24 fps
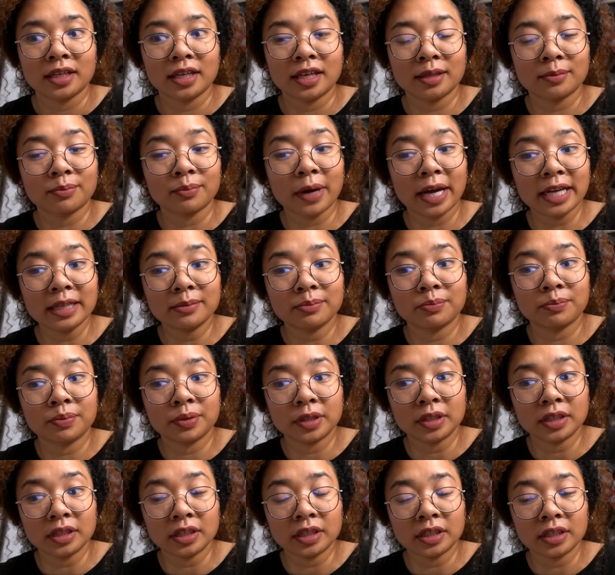It might
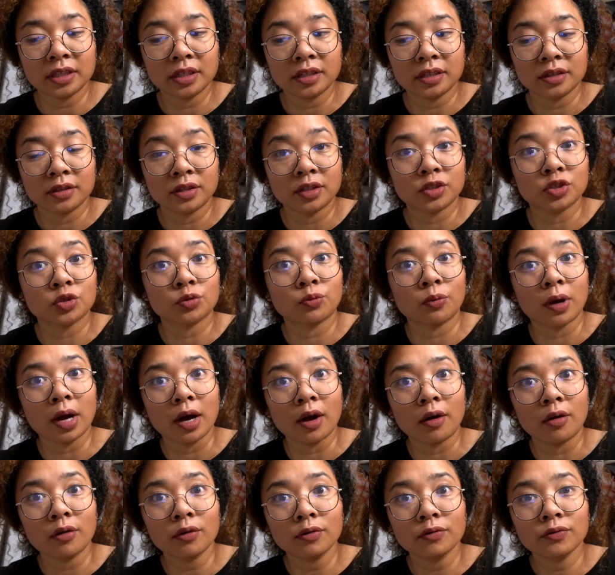be the
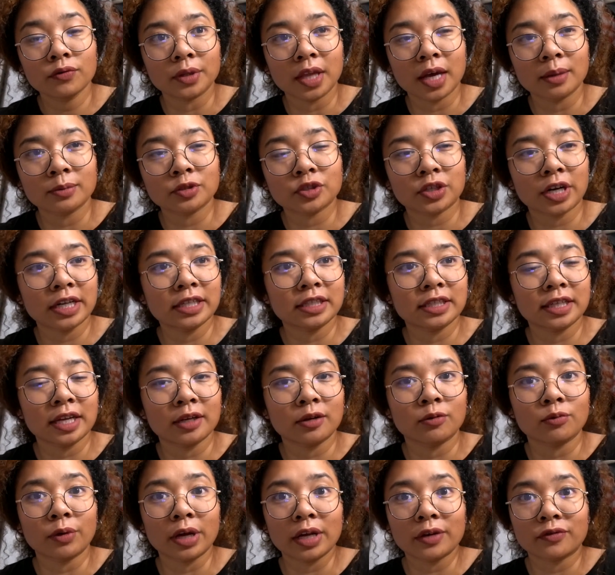12, them trying to get
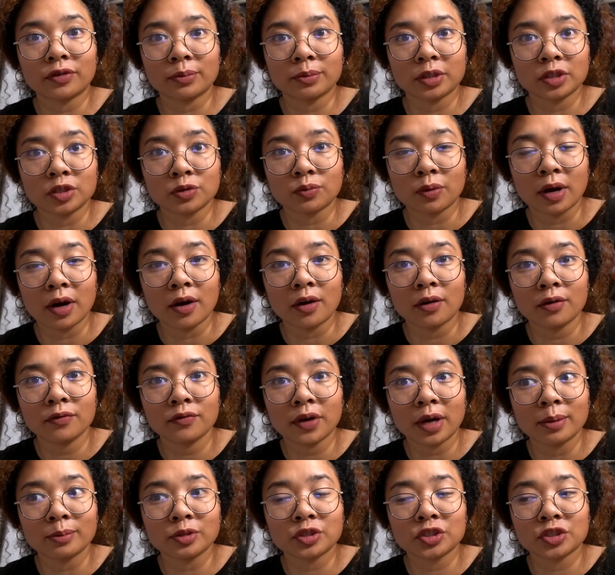away from the 12.
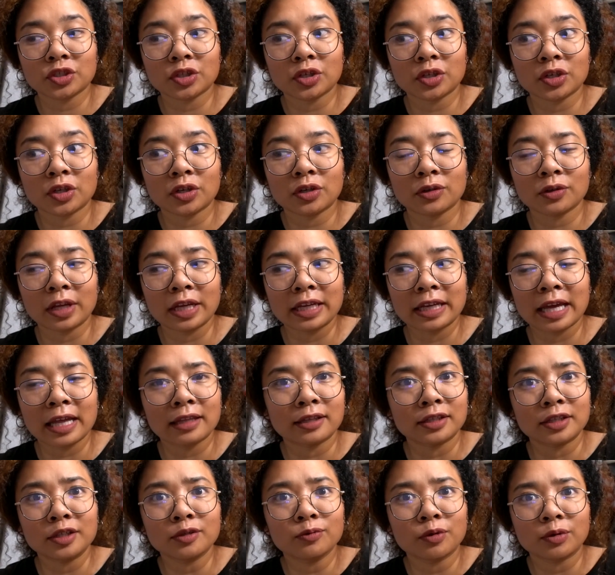I'm sure like
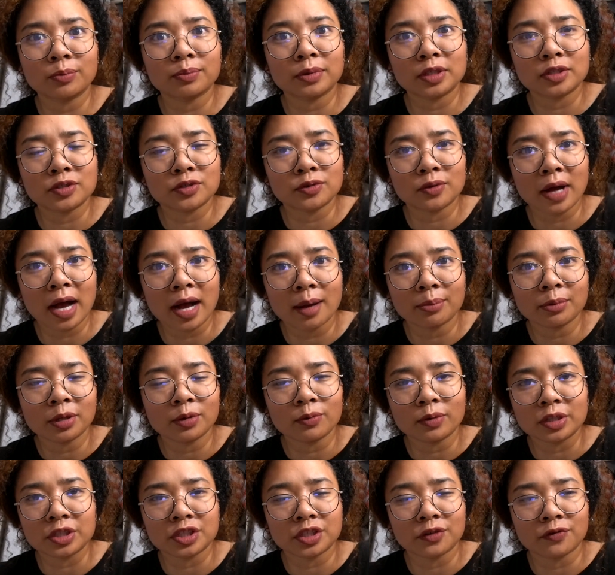Helene won't be too happy
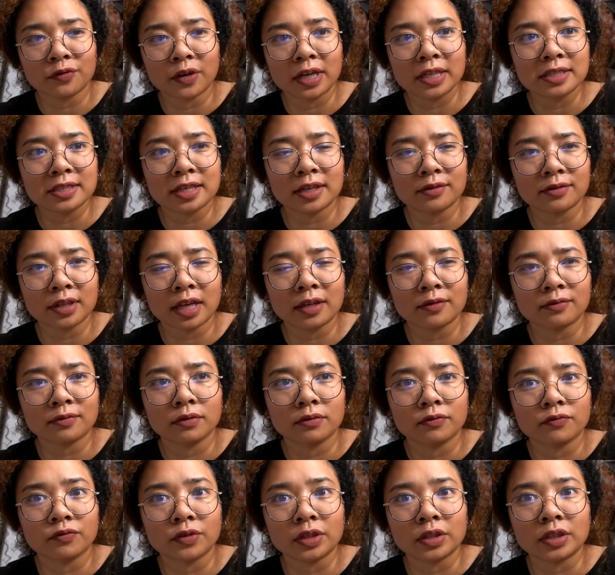when she finds out
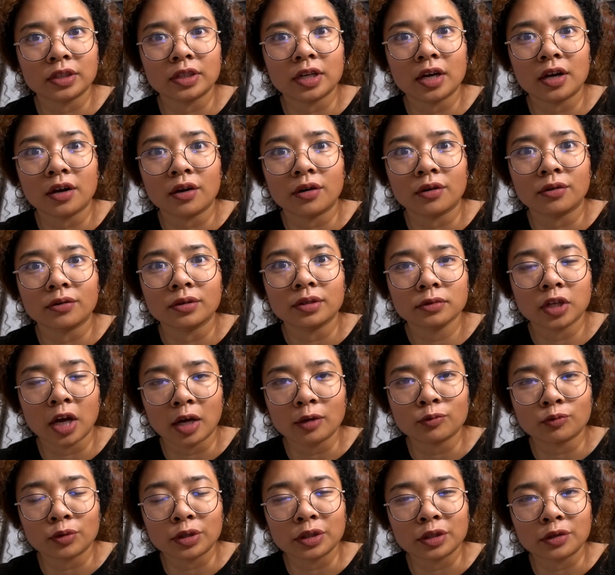that Villanelle
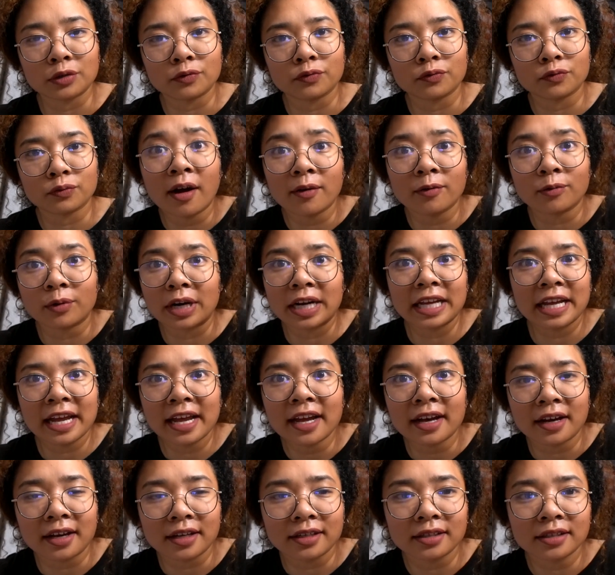got rid of
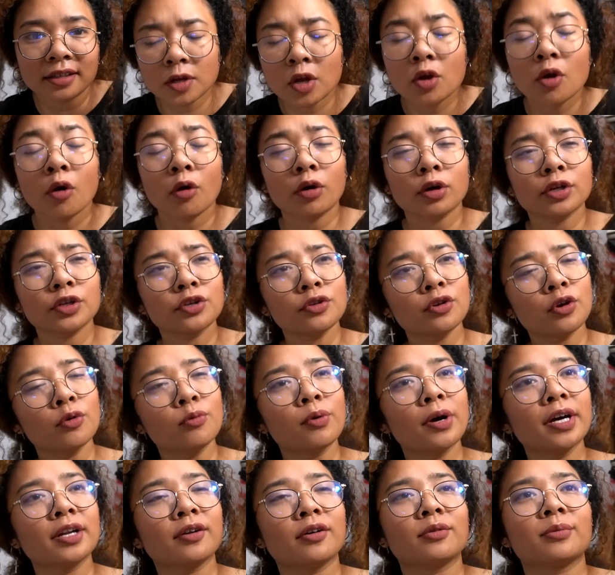Rayanne. Or you know
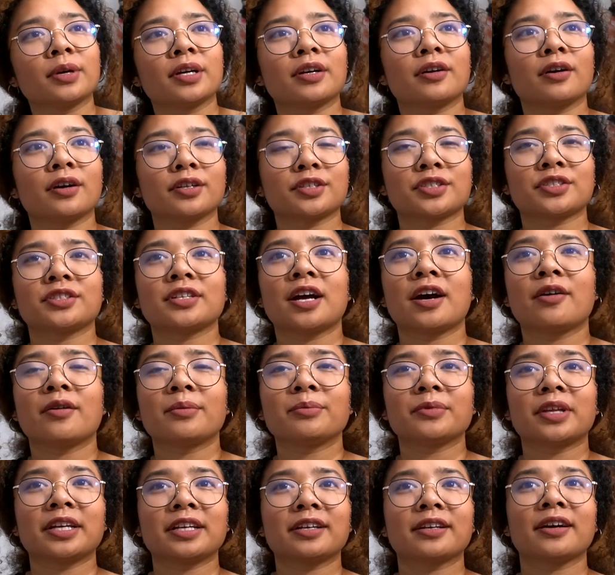what? Oh my gosh, now
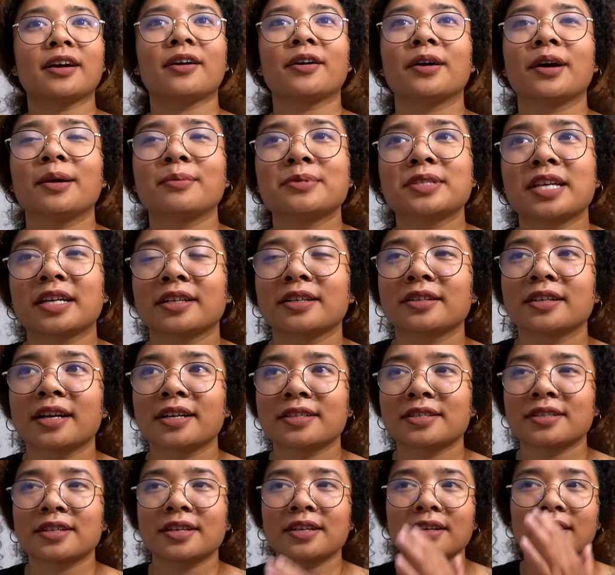I'm like, oh, I'm second
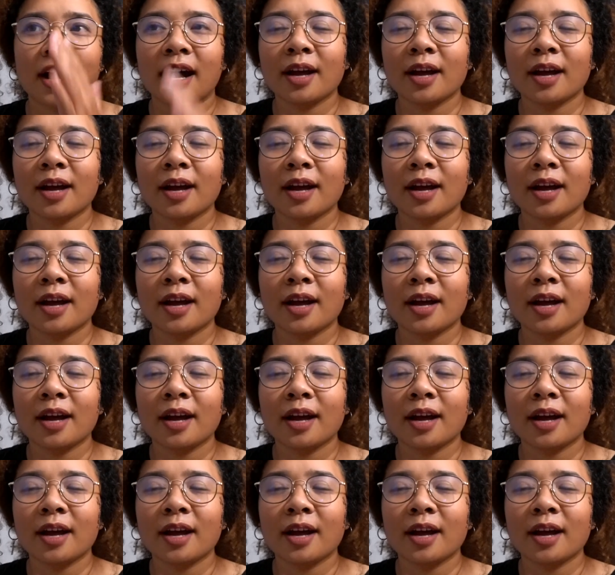guessing.